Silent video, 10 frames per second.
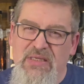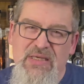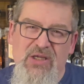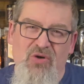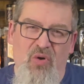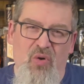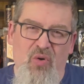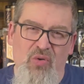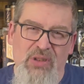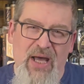get a
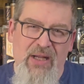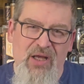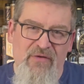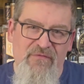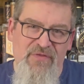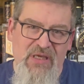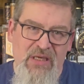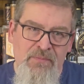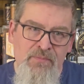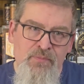whole lot of
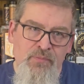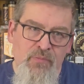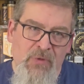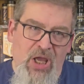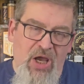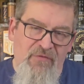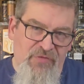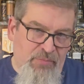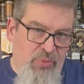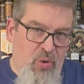the
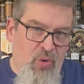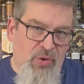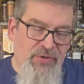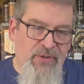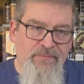port,